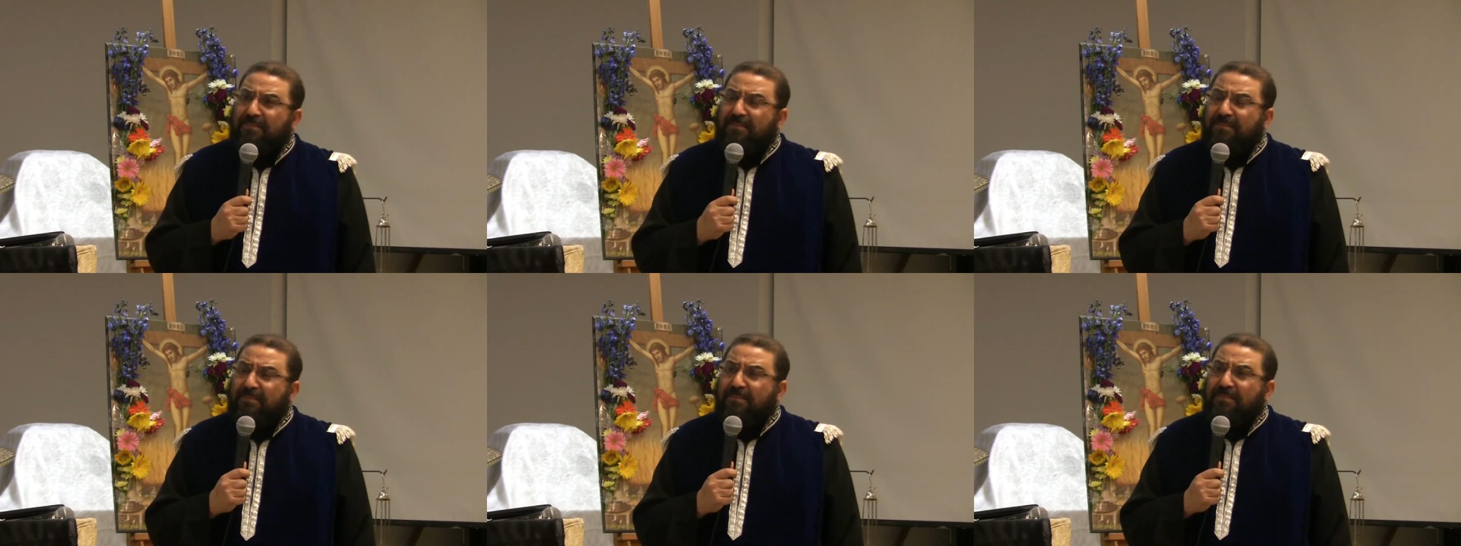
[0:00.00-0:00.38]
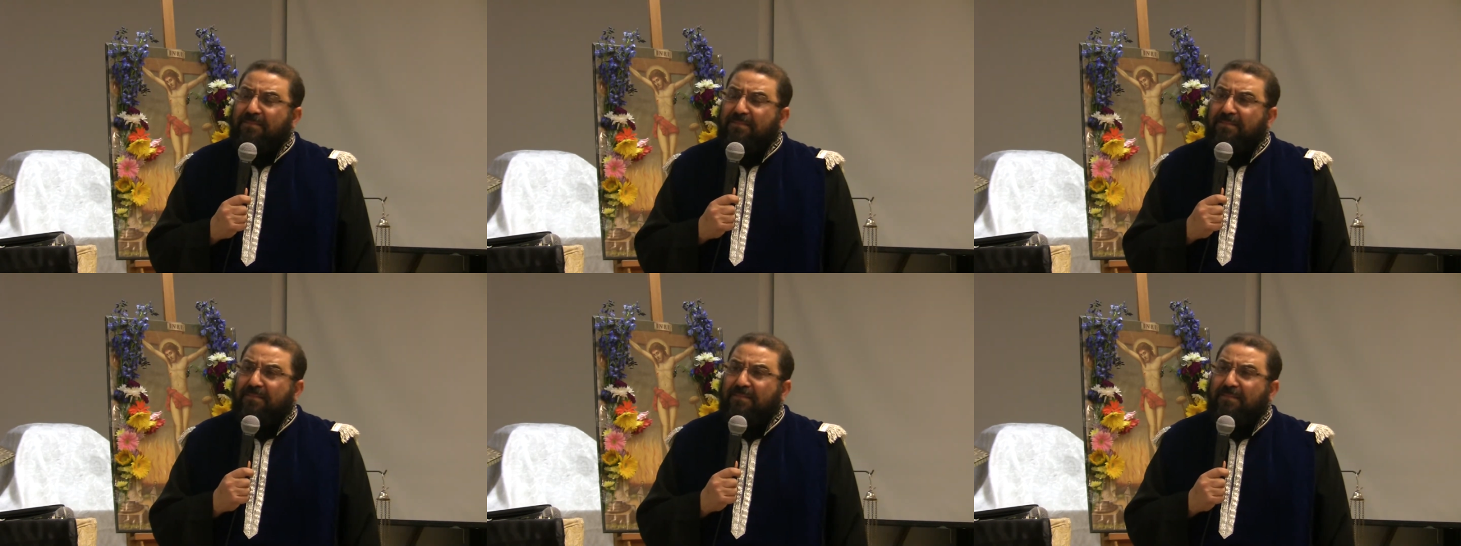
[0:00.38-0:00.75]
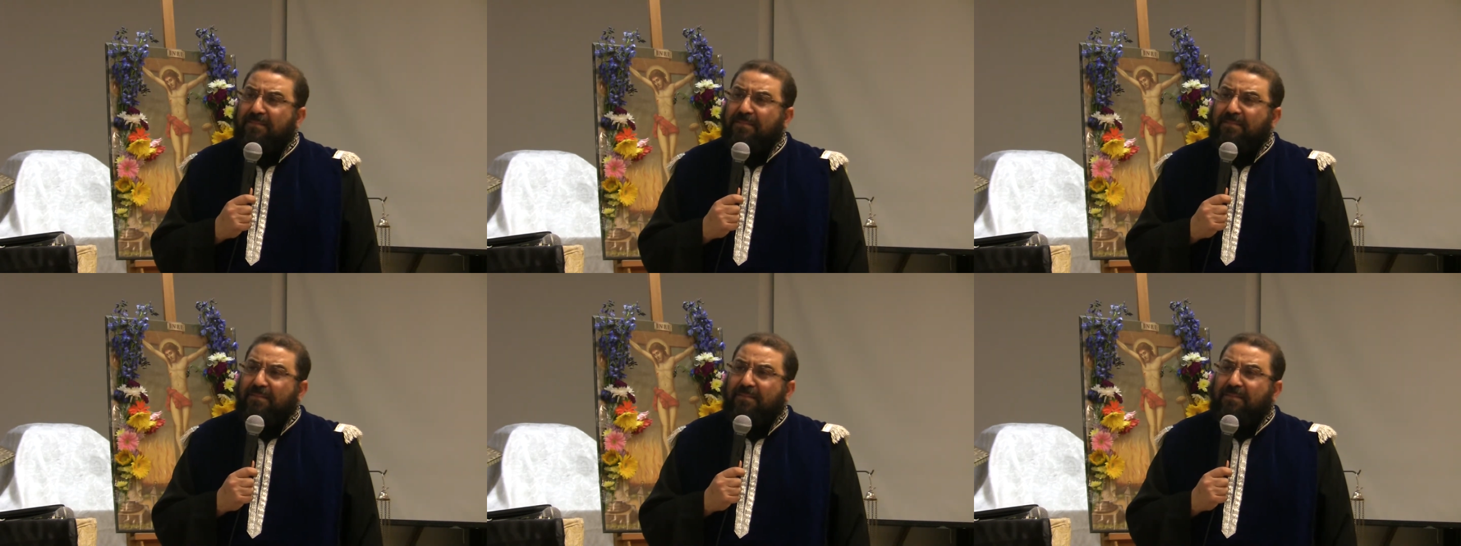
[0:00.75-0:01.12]

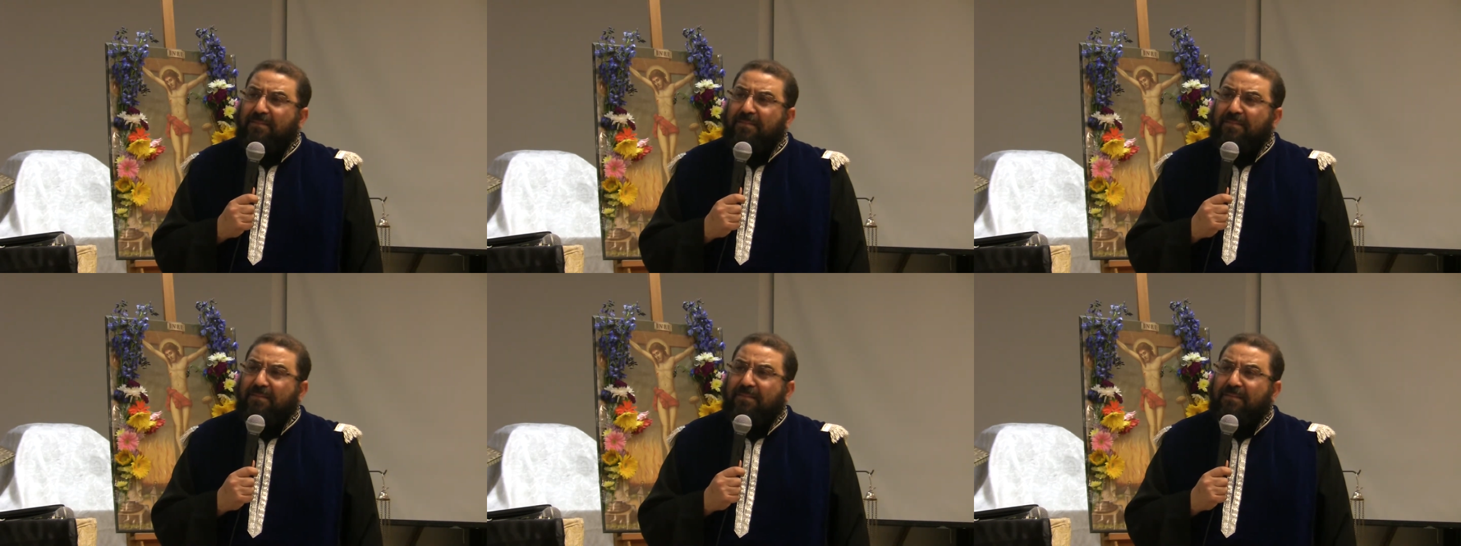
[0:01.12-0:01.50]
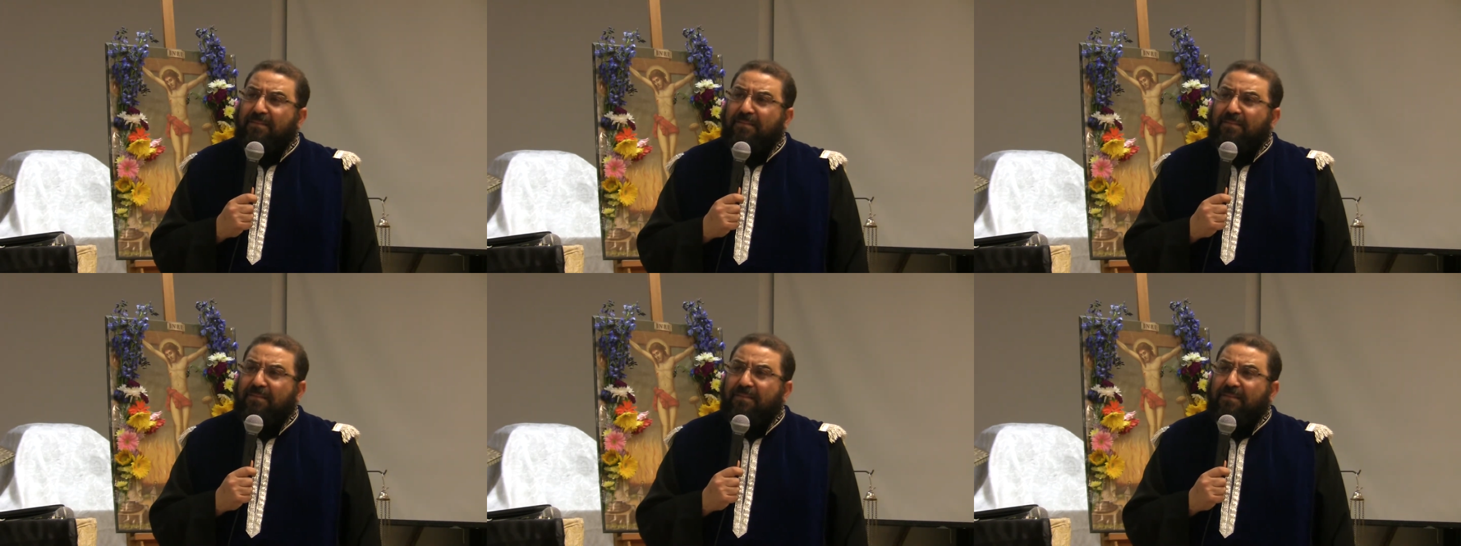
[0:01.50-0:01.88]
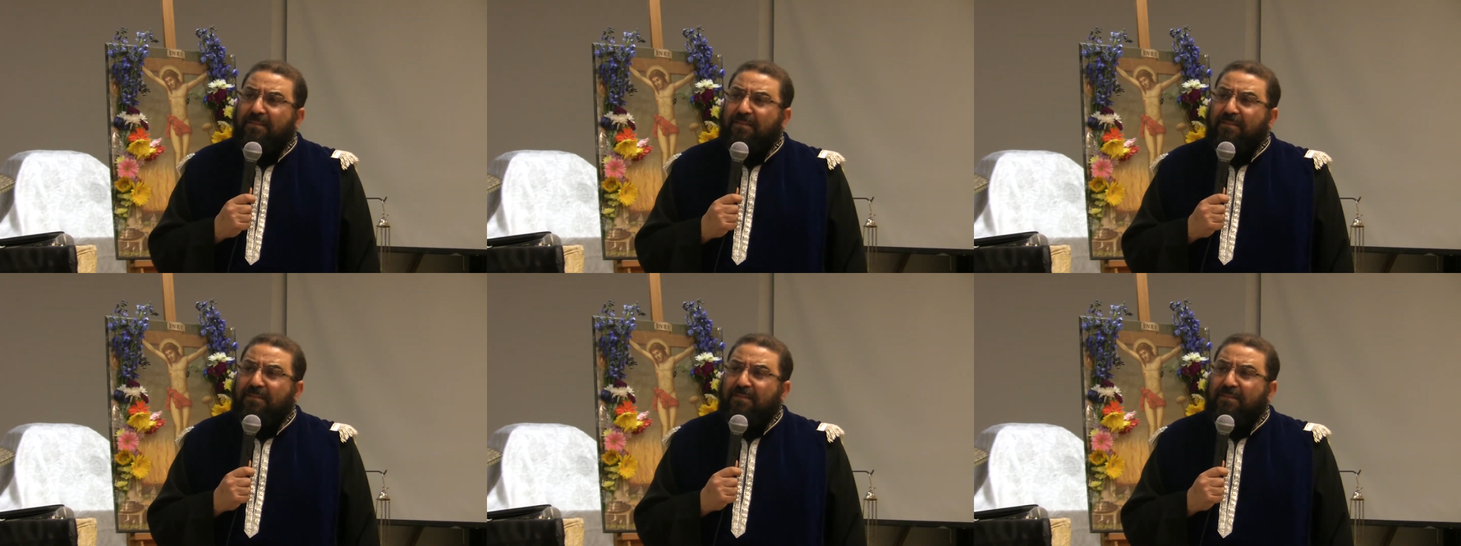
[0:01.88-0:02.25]

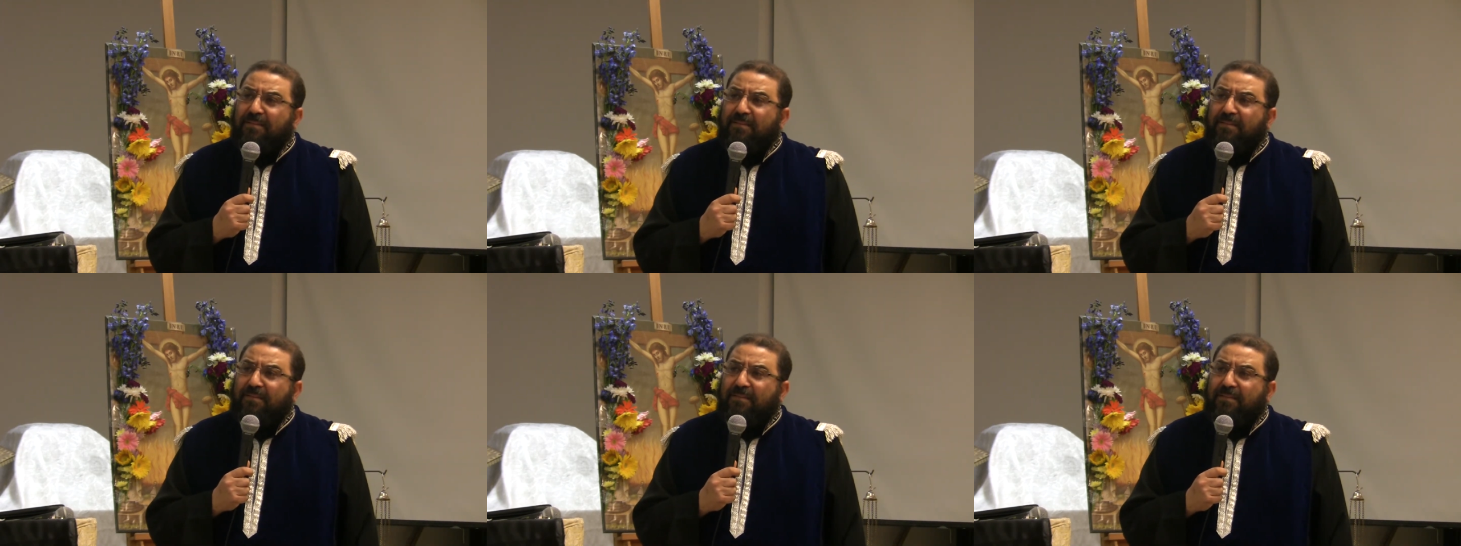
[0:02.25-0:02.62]
Nobody speaks.